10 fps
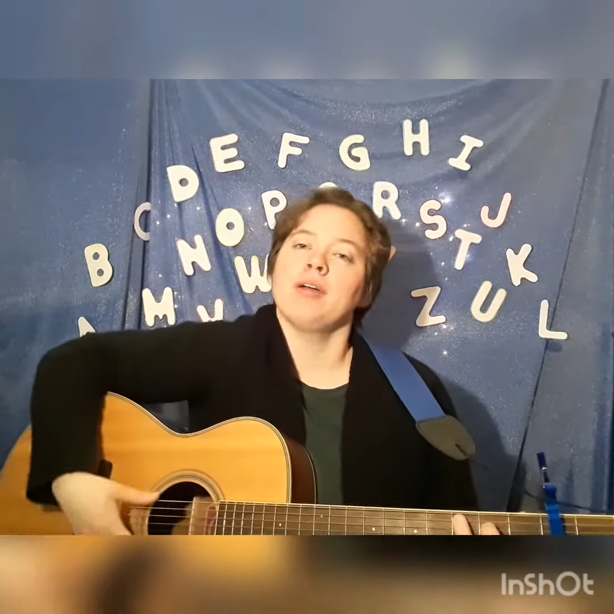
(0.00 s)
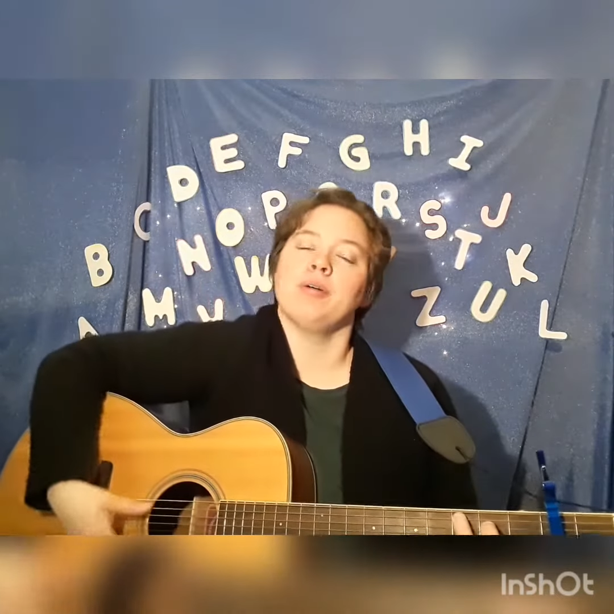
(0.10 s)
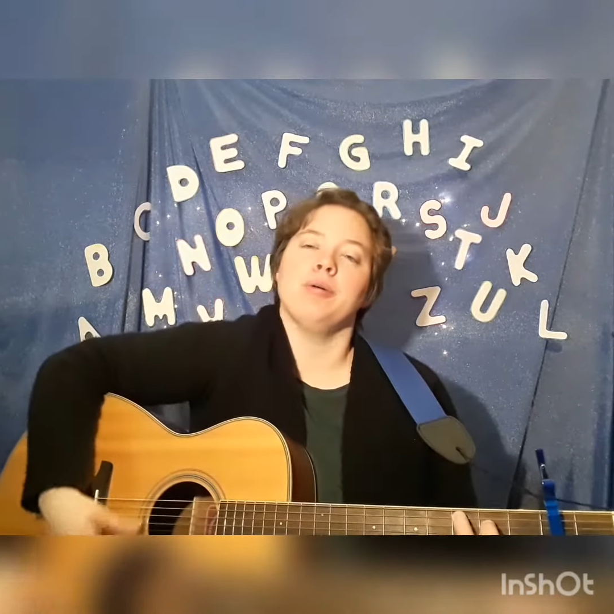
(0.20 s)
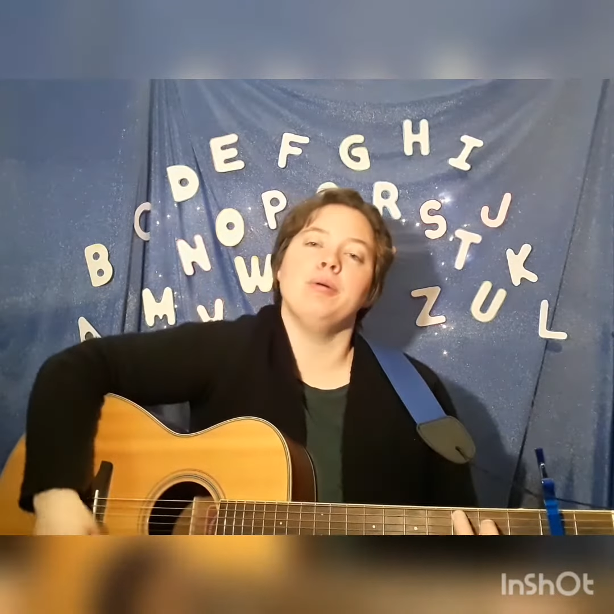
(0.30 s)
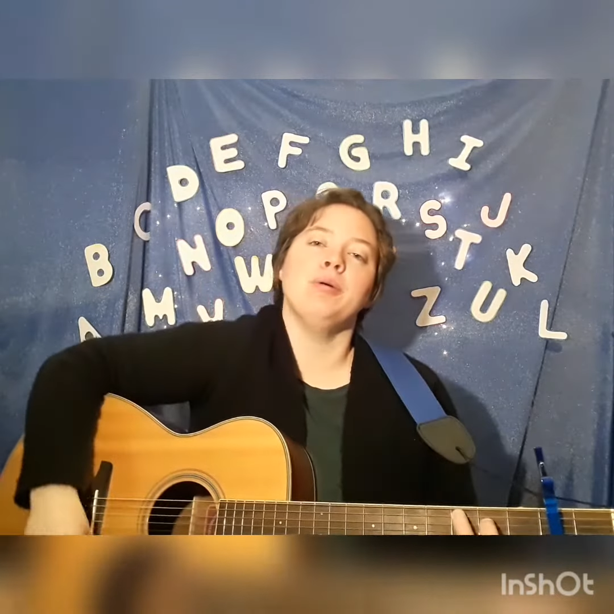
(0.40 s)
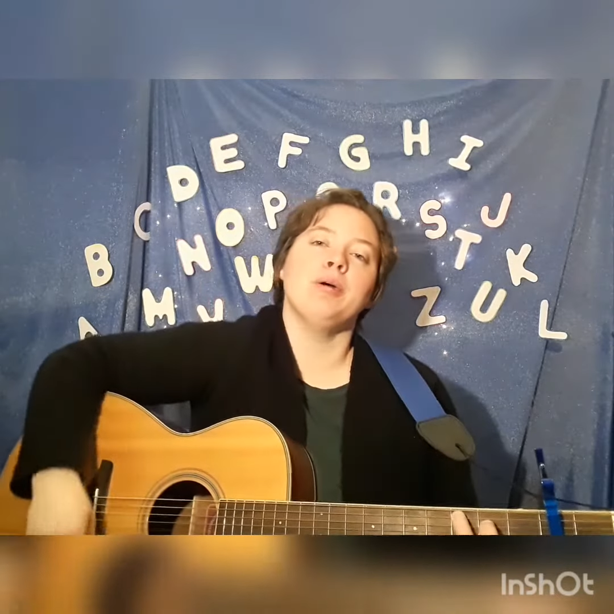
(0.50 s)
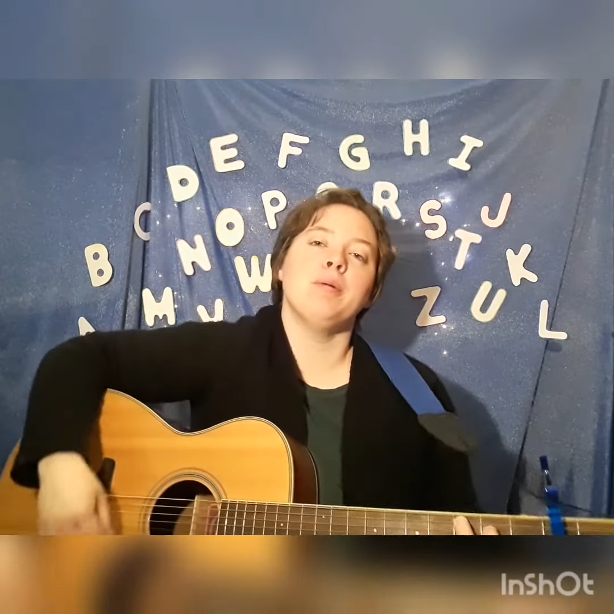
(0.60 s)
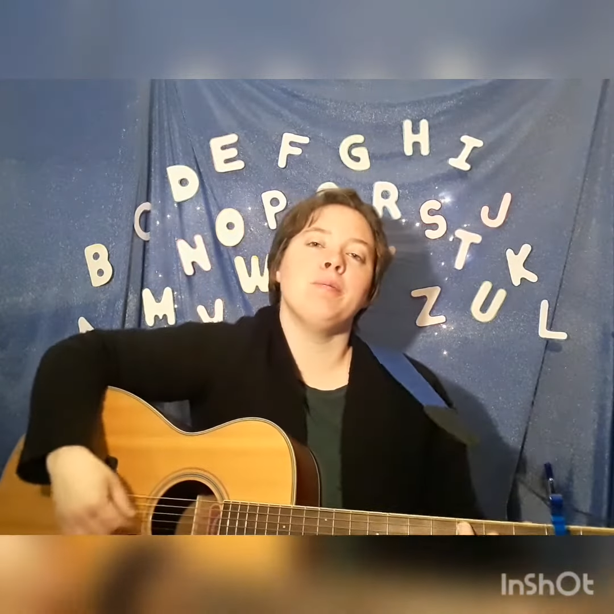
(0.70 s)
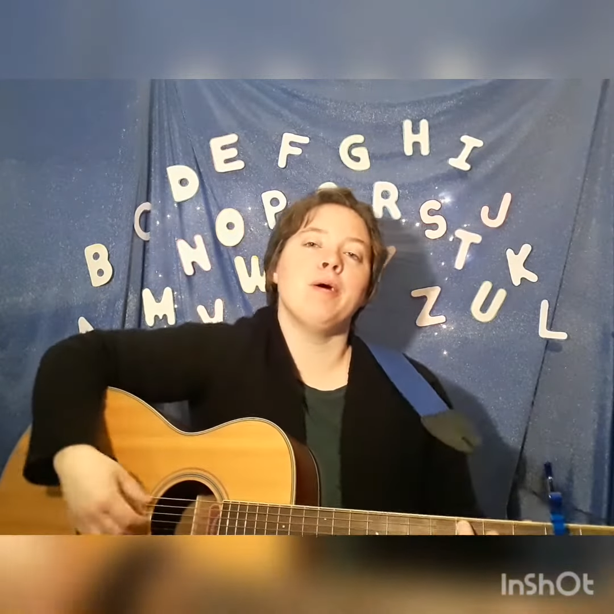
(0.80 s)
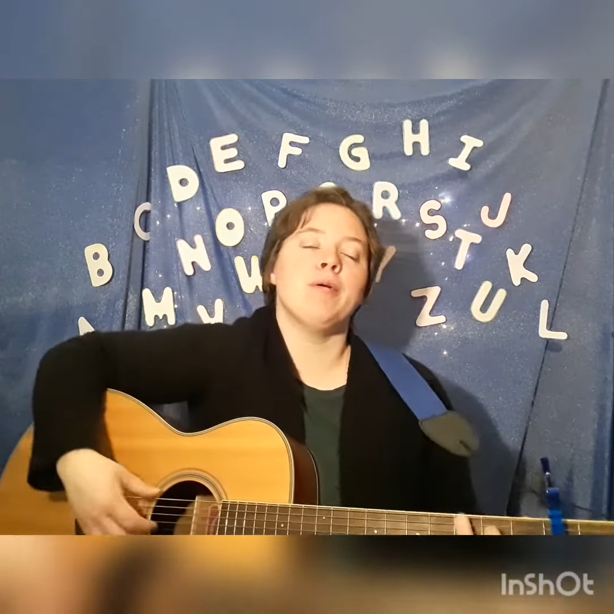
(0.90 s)

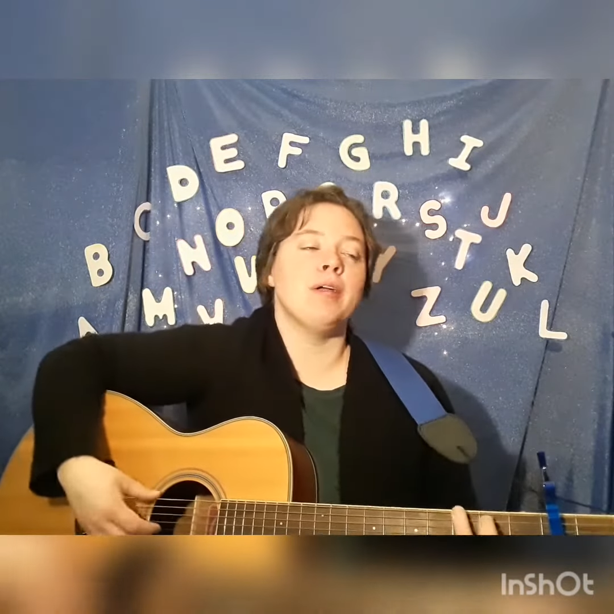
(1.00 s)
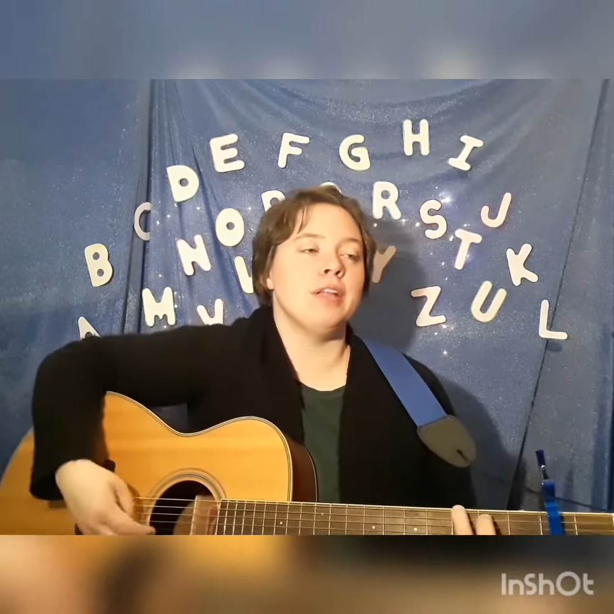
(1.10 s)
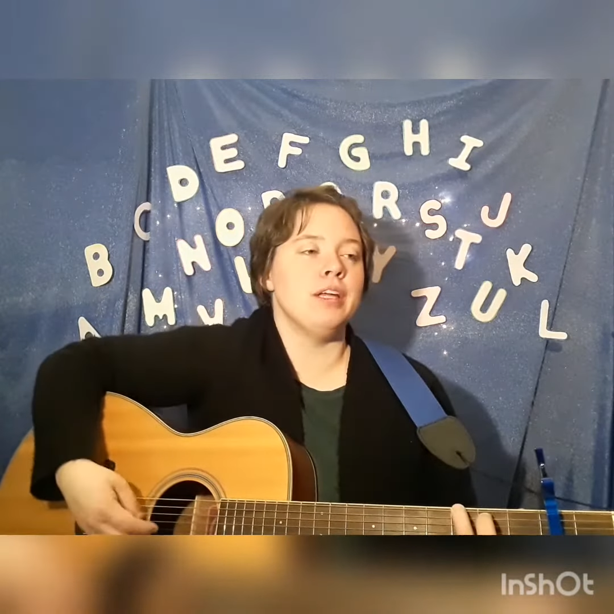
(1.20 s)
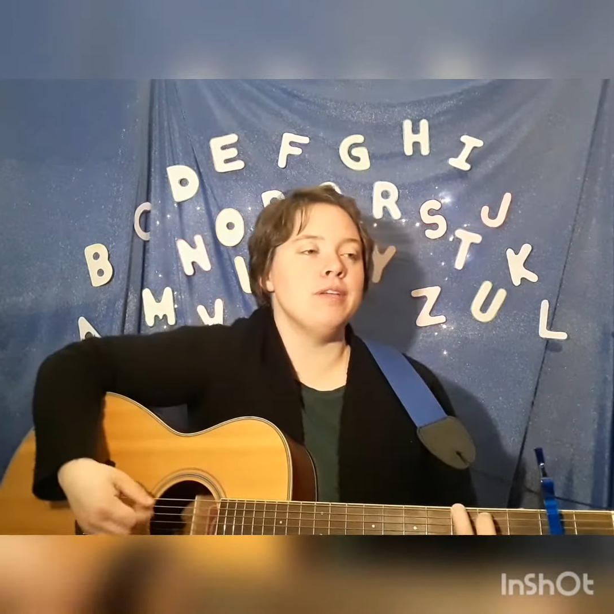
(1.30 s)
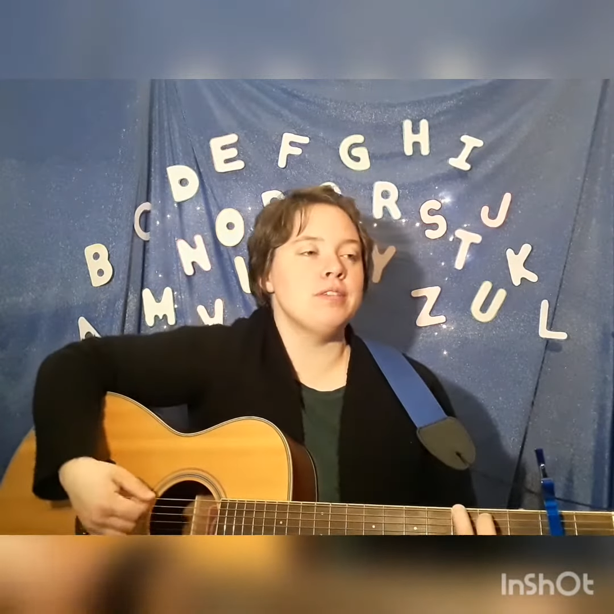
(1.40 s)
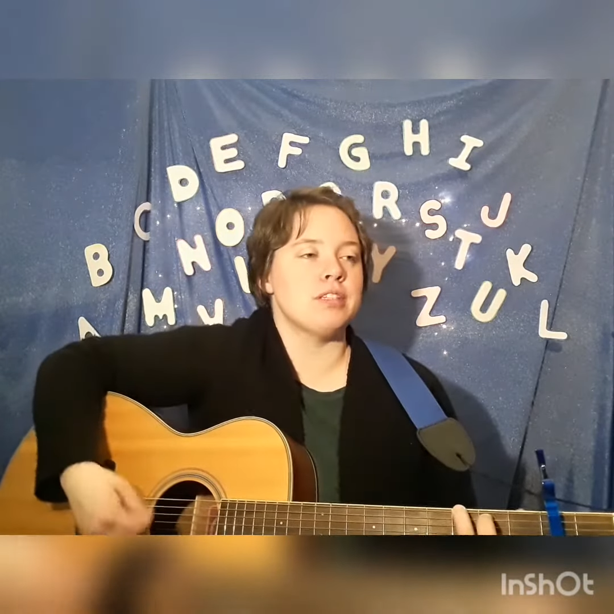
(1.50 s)
Kookaburra, leave